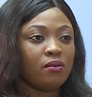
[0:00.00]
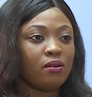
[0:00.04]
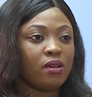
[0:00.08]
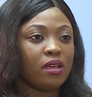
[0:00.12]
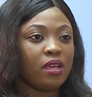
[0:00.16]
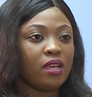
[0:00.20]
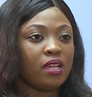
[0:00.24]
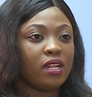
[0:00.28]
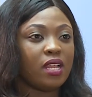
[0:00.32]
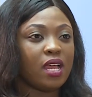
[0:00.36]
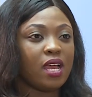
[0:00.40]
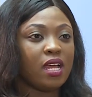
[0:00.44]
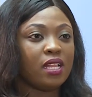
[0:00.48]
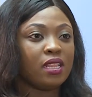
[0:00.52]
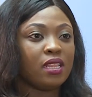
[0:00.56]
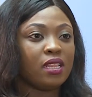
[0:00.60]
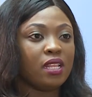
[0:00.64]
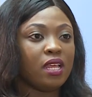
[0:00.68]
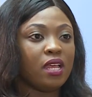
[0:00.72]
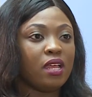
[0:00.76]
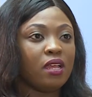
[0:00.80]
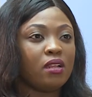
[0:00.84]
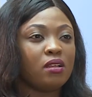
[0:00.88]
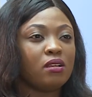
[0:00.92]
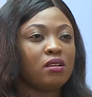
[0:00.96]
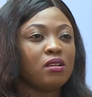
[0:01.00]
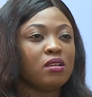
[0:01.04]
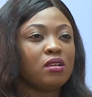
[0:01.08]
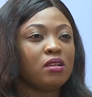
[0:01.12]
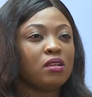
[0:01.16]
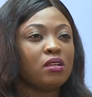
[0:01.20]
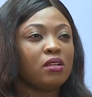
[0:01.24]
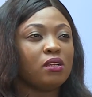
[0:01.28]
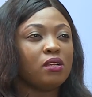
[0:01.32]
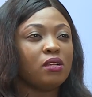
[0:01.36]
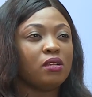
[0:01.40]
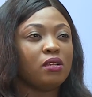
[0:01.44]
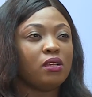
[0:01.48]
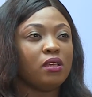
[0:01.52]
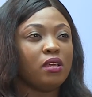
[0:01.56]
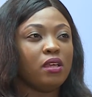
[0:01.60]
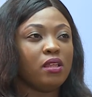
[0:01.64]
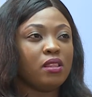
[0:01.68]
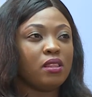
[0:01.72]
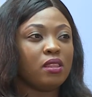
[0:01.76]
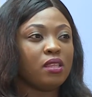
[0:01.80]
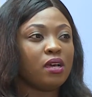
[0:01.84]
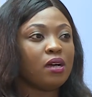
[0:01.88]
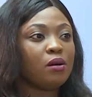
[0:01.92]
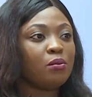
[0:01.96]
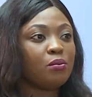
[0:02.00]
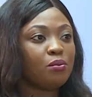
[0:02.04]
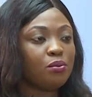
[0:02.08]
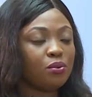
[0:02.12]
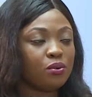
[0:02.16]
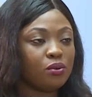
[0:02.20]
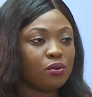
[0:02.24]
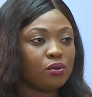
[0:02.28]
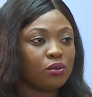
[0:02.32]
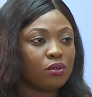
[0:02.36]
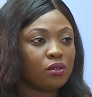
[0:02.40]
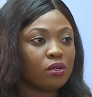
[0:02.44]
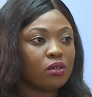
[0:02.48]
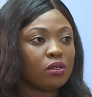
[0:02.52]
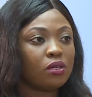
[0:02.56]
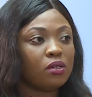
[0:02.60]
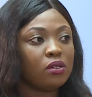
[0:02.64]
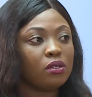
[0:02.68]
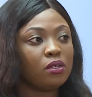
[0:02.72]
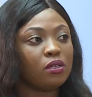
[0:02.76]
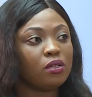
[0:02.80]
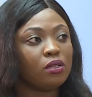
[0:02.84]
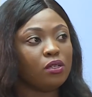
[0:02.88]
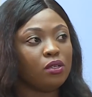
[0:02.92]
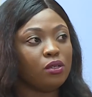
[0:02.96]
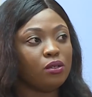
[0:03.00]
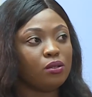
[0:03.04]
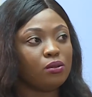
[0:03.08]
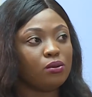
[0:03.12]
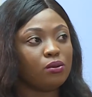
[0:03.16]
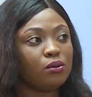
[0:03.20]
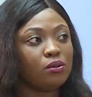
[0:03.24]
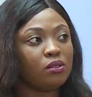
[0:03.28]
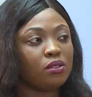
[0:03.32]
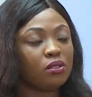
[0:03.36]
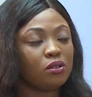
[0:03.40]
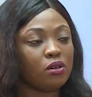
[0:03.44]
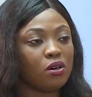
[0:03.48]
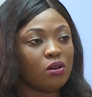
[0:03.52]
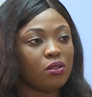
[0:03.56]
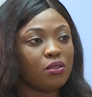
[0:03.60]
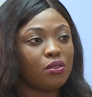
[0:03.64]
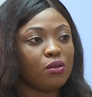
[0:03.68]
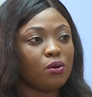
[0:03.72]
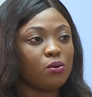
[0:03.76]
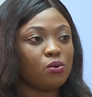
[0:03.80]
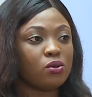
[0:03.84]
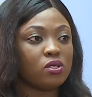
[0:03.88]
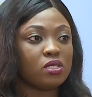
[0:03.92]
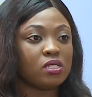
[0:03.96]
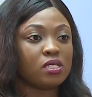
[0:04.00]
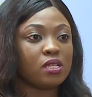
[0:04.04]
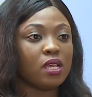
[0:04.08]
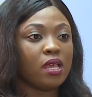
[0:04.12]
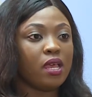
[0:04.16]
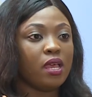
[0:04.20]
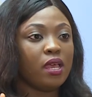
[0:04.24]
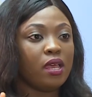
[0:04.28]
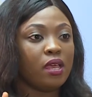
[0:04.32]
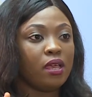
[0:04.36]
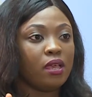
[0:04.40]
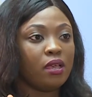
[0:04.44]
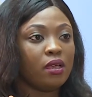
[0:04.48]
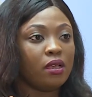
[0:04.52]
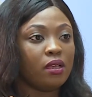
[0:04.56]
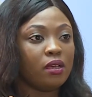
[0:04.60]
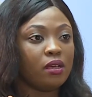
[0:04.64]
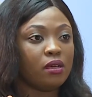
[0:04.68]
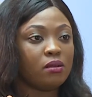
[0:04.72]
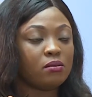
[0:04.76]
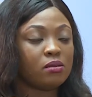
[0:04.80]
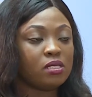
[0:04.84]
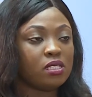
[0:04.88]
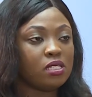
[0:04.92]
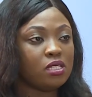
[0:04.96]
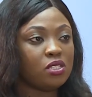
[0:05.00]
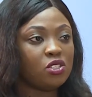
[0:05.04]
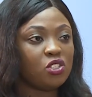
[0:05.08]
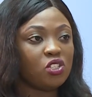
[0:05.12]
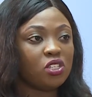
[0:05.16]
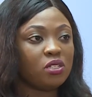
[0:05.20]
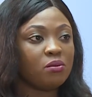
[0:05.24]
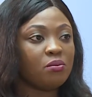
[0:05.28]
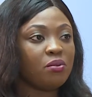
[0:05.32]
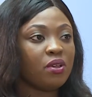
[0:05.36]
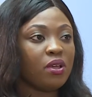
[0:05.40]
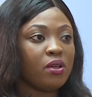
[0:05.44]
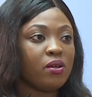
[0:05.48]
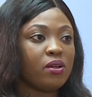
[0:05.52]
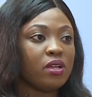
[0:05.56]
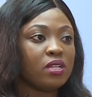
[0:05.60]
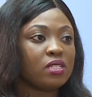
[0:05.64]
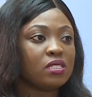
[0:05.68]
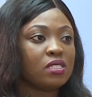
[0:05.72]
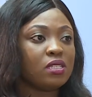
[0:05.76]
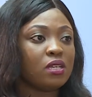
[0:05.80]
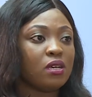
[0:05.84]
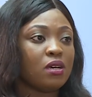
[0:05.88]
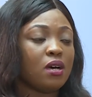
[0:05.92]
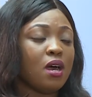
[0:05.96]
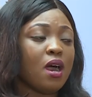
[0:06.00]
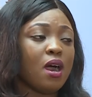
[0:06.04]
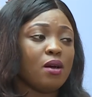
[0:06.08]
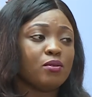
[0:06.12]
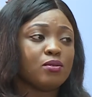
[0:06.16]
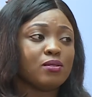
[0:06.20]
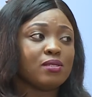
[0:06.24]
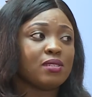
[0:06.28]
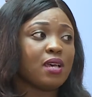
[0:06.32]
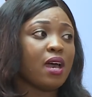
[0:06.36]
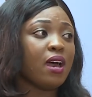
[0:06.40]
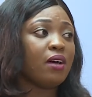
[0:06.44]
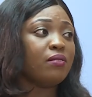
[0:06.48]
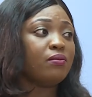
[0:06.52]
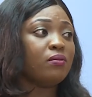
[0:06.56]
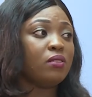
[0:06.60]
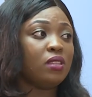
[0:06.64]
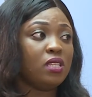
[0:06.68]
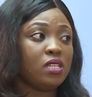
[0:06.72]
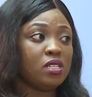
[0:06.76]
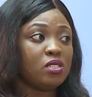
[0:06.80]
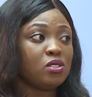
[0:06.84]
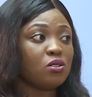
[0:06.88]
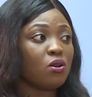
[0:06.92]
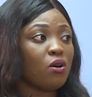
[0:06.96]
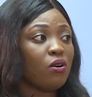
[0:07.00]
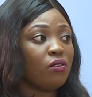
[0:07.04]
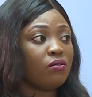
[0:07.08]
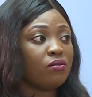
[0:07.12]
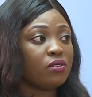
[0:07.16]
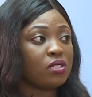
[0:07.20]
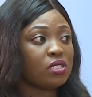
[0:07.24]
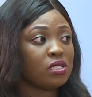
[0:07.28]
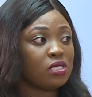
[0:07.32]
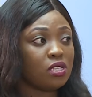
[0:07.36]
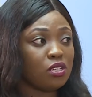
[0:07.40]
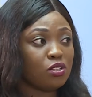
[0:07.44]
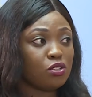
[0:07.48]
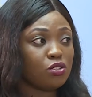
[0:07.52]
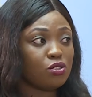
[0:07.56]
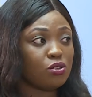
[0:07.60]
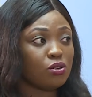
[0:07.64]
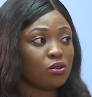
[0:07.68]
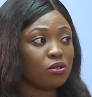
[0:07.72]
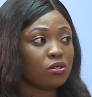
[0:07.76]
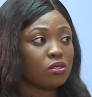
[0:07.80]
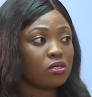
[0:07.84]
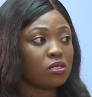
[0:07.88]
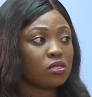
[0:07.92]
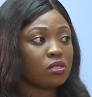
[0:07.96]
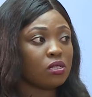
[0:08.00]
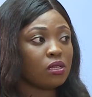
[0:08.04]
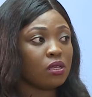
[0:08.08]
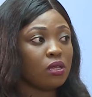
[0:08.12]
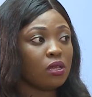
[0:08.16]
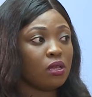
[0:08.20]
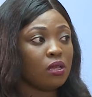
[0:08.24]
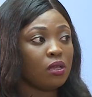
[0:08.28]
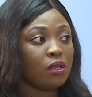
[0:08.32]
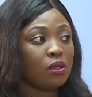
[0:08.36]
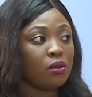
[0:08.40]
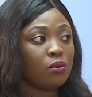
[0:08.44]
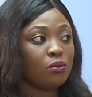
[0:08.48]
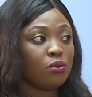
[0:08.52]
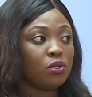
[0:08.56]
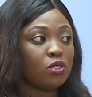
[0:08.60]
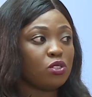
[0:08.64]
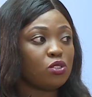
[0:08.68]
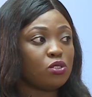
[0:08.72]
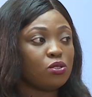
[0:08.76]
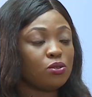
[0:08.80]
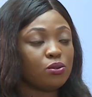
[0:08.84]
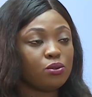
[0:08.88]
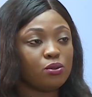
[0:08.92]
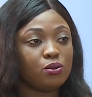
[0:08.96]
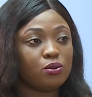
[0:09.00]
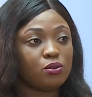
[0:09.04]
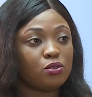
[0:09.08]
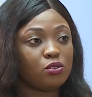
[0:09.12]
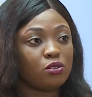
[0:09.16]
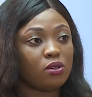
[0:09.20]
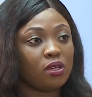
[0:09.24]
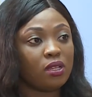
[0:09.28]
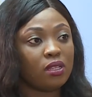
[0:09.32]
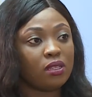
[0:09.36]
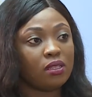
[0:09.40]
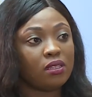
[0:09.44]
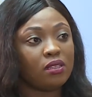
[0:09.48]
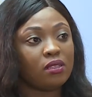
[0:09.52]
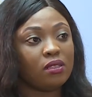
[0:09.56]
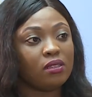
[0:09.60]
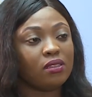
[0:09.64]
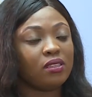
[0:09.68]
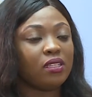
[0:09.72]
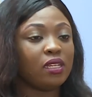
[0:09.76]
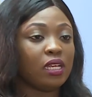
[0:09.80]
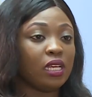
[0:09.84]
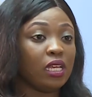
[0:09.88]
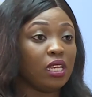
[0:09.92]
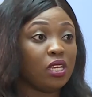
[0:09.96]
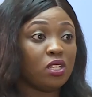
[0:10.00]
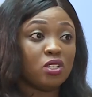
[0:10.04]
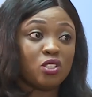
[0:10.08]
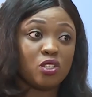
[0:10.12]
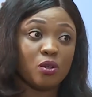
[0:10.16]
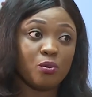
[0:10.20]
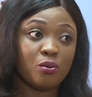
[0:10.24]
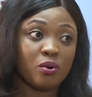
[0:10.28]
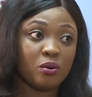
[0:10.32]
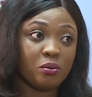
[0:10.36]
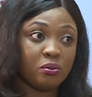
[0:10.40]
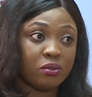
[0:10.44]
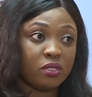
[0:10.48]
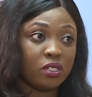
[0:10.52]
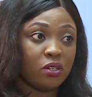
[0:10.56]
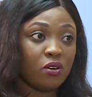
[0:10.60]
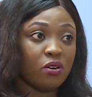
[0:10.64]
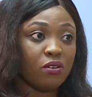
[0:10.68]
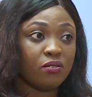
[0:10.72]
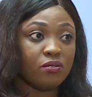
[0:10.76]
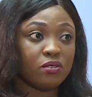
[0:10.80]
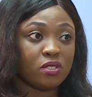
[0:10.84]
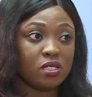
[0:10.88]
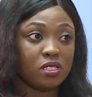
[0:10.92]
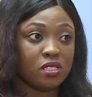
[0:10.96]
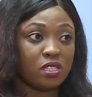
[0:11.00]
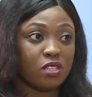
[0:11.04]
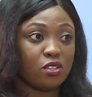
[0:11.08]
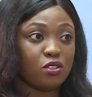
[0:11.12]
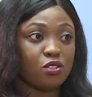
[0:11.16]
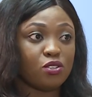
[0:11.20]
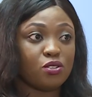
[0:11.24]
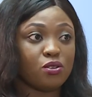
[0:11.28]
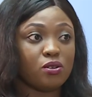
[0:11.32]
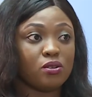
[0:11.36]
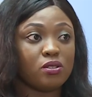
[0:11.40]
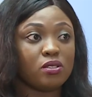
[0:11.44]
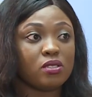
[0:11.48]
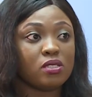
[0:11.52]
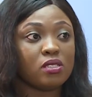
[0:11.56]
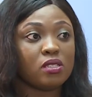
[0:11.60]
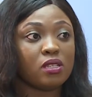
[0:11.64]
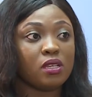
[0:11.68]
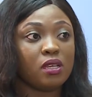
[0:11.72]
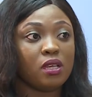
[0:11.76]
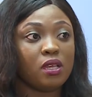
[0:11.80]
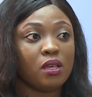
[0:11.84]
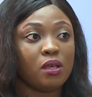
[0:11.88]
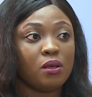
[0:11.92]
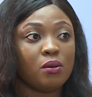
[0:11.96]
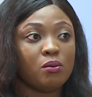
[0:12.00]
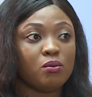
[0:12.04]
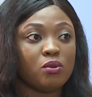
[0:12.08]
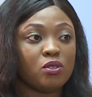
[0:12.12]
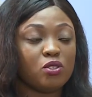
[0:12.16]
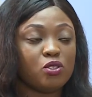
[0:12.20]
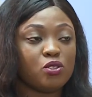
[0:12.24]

Right? And then in that book, you know, the author was teaching parents how to have these conversations with children, the age-appropriate conversations with